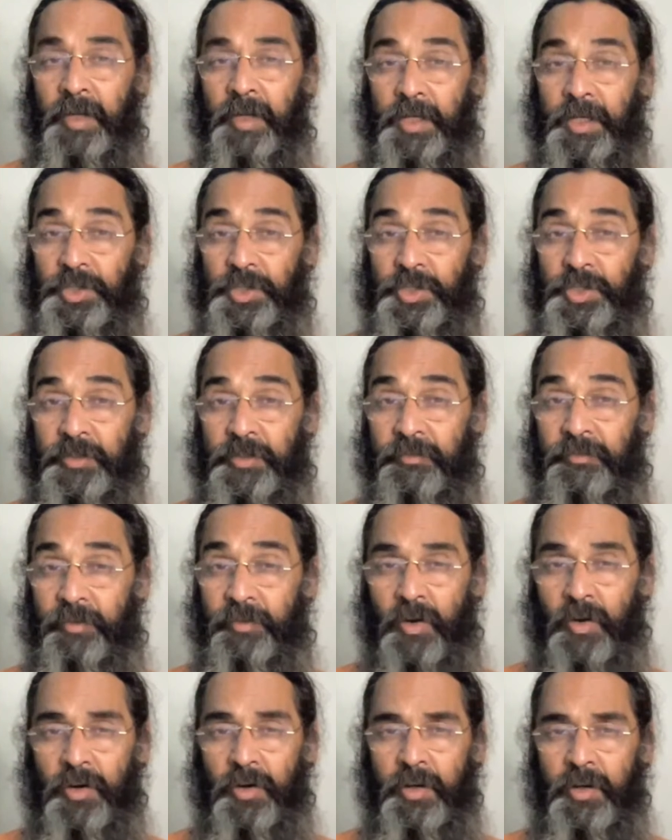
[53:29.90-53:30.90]
And she
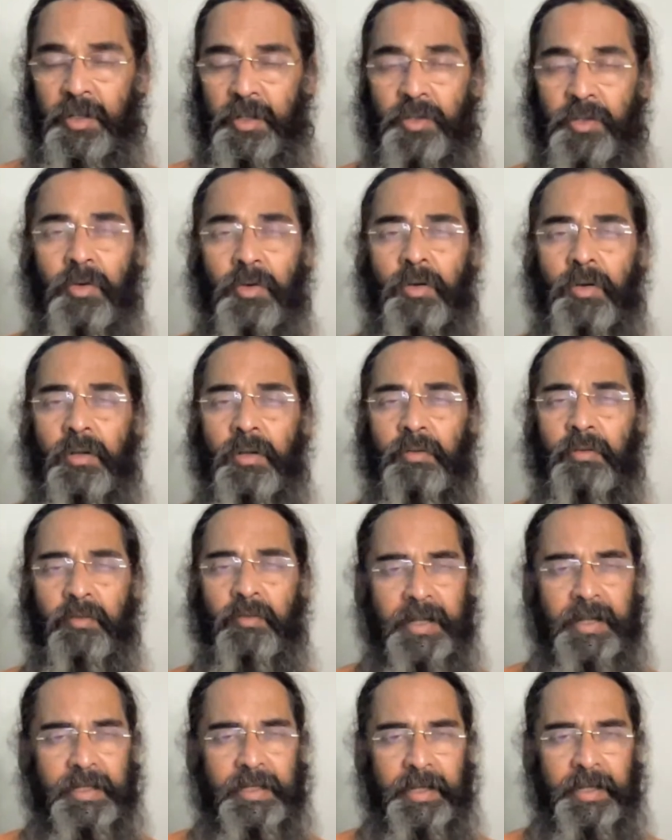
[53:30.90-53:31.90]
fought. You Google, you
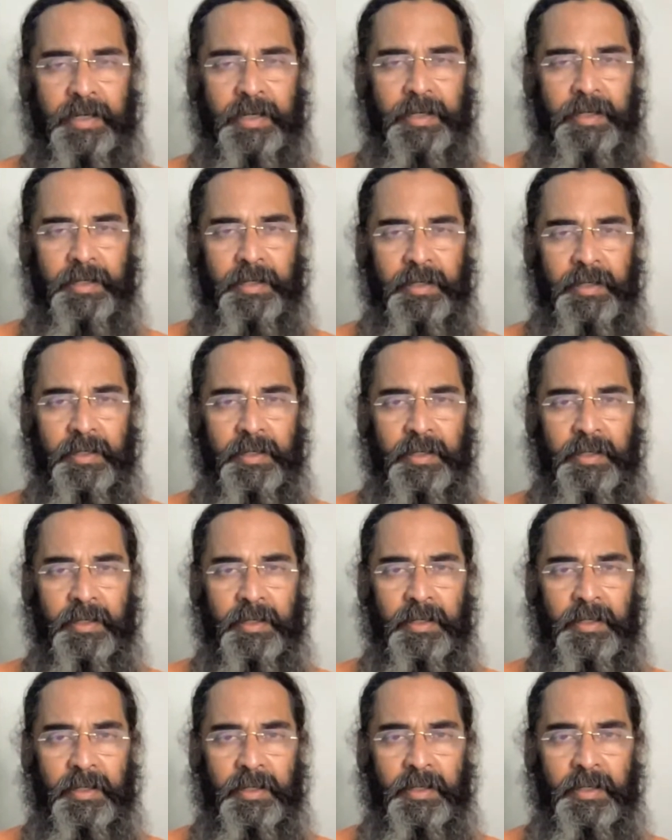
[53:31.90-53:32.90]
find that.
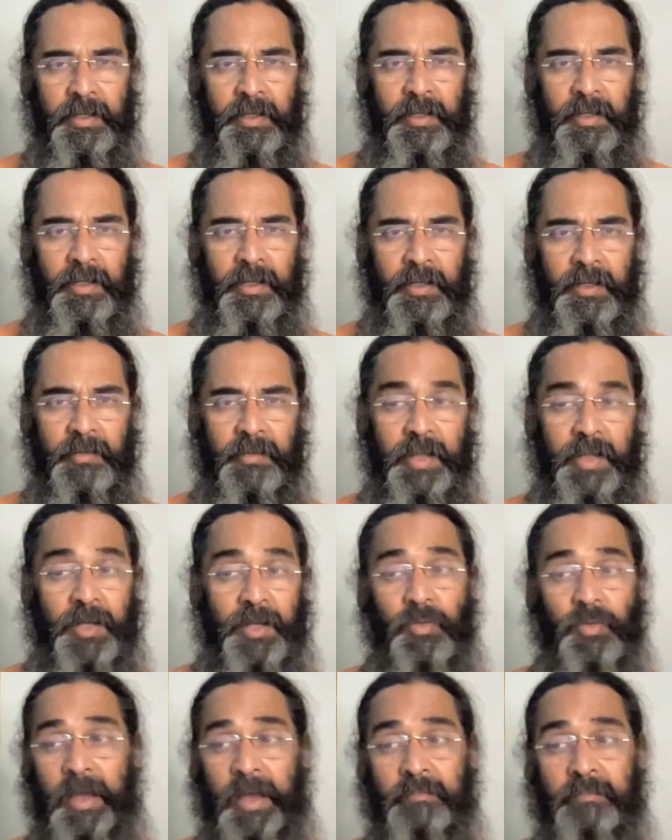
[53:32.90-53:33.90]
They
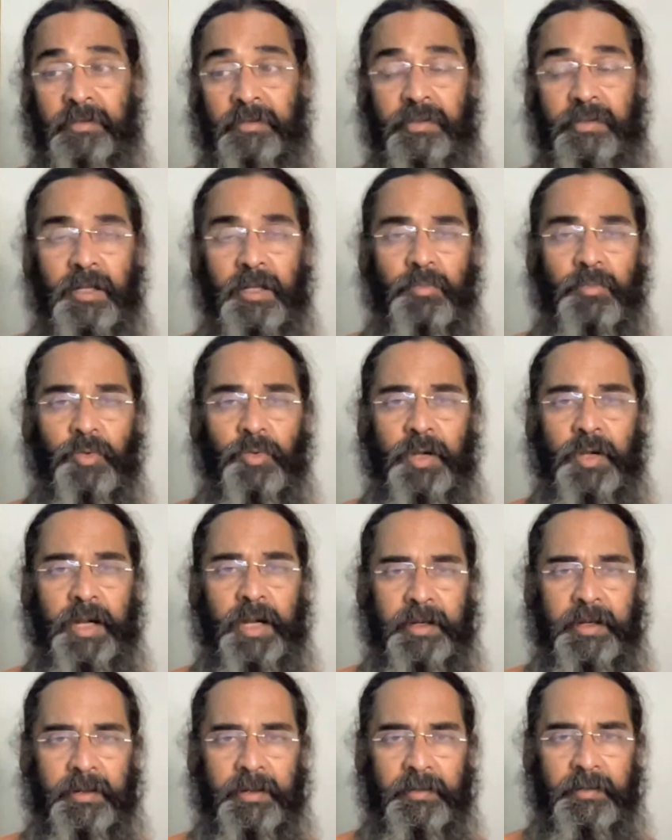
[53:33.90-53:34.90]
do everything to
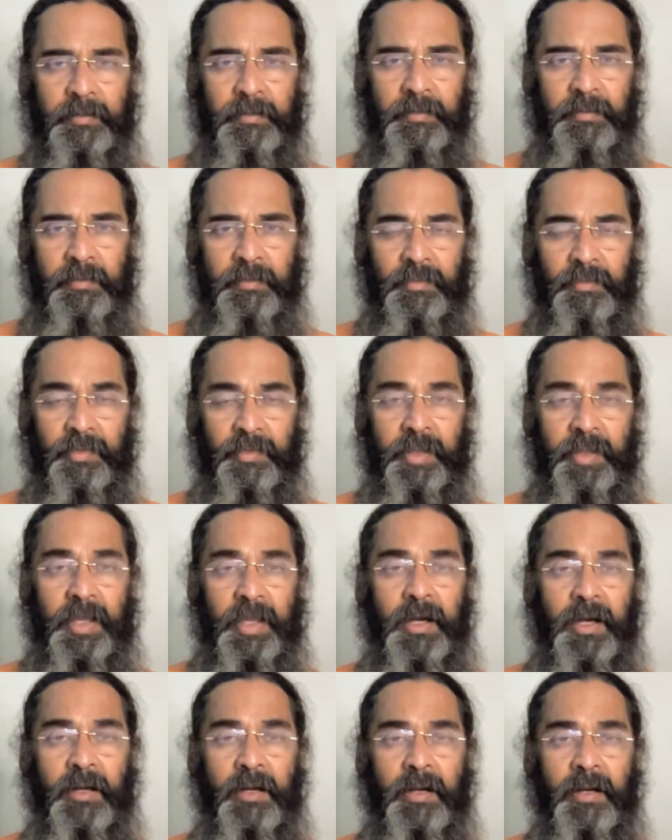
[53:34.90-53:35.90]
protect. They
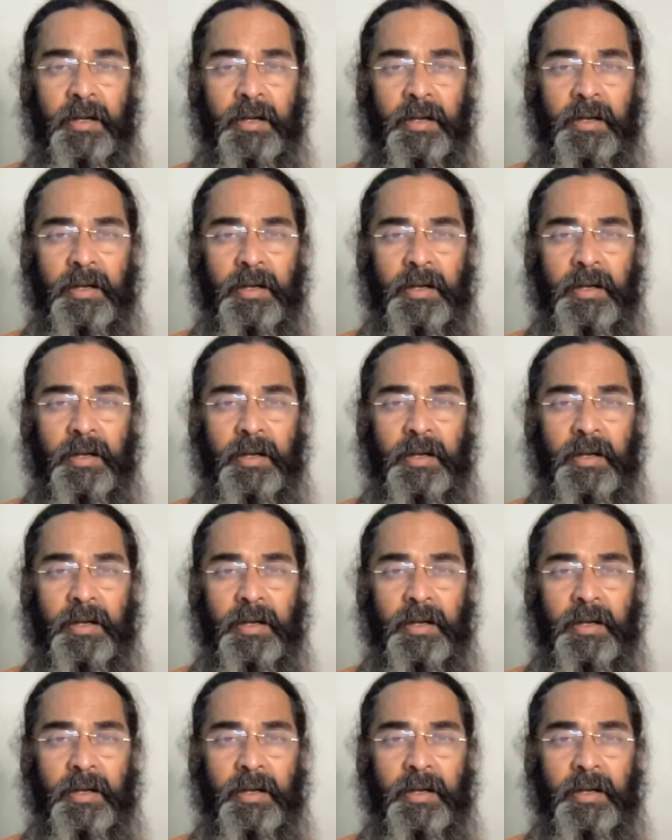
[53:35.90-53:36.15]
are